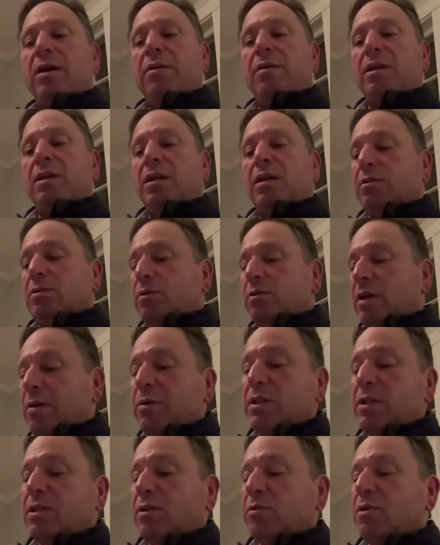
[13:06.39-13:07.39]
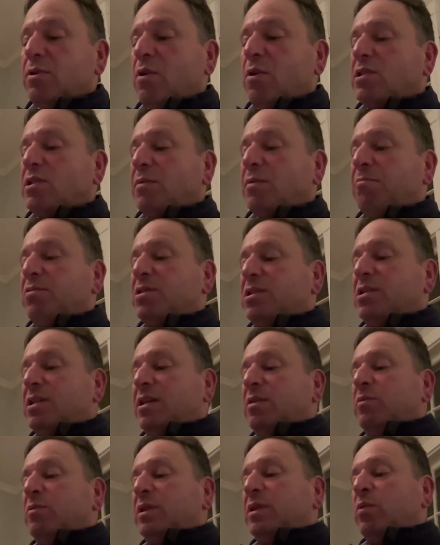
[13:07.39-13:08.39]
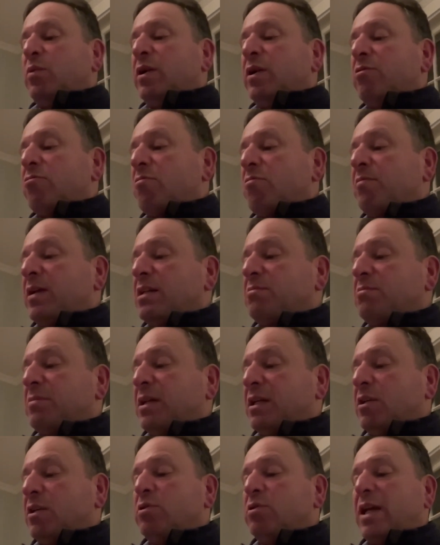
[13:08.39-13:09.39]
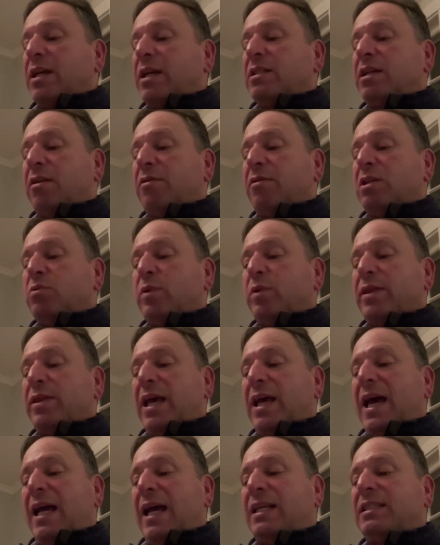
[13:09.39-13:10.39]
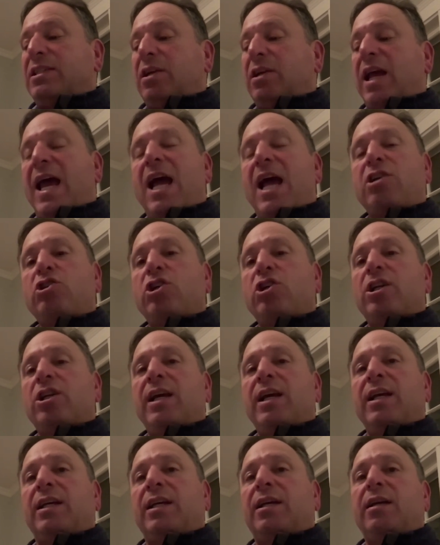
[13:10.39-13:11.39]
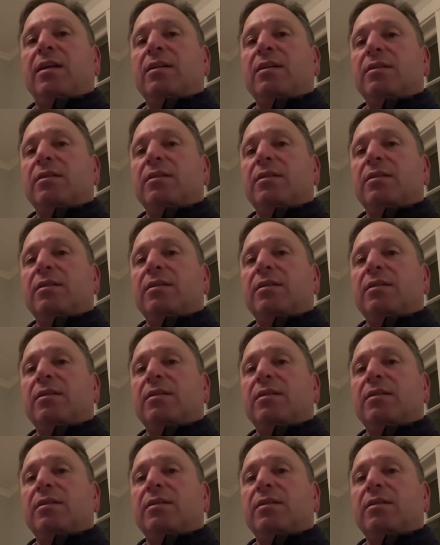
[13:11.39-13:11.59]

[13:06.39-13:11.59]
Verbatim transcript: that one? I'll do that one too. Notice to proceed with the window replacement Cusack Terrace with Action, Action Inc.